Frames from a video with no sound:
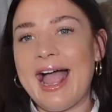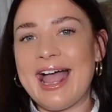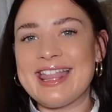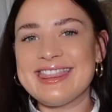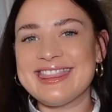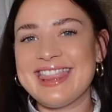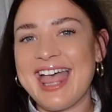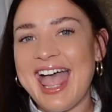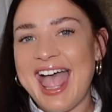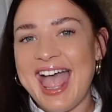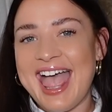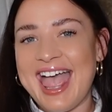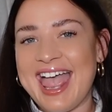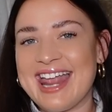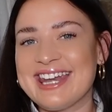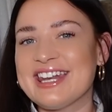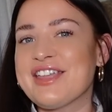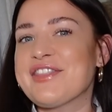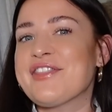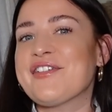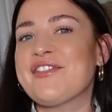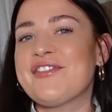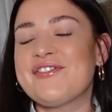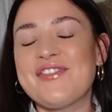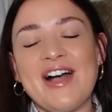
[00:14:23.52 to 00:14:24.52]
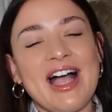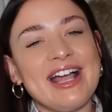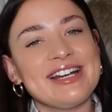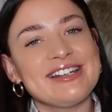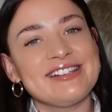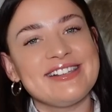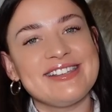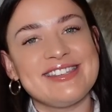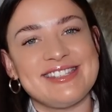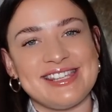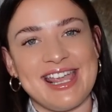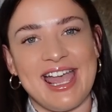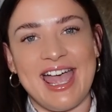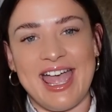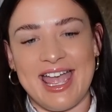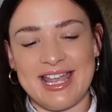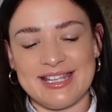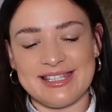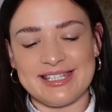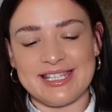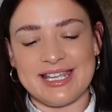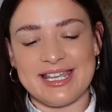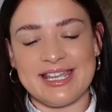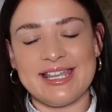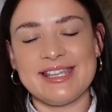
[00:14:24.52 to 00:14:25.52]
And then the final
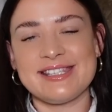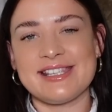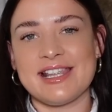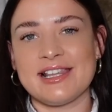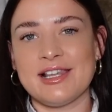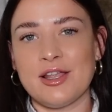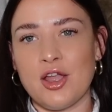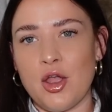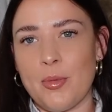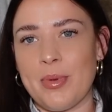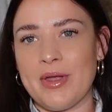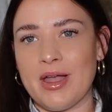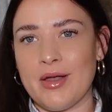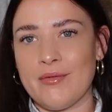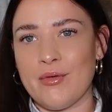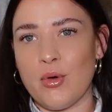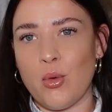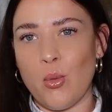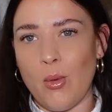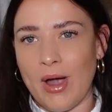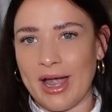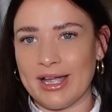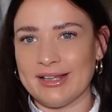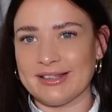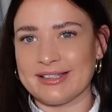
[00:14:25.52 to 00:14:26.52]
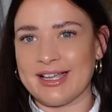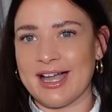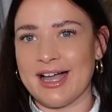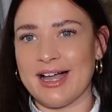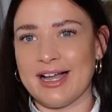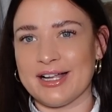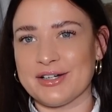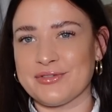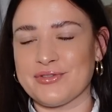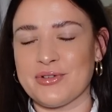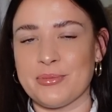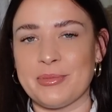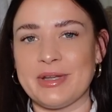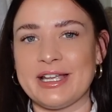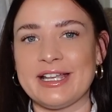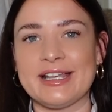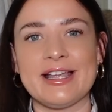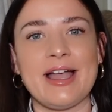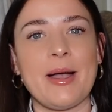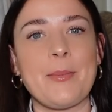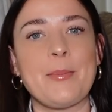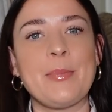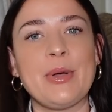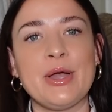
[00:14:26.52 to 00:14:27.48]
set is a little bit of a wild card for me.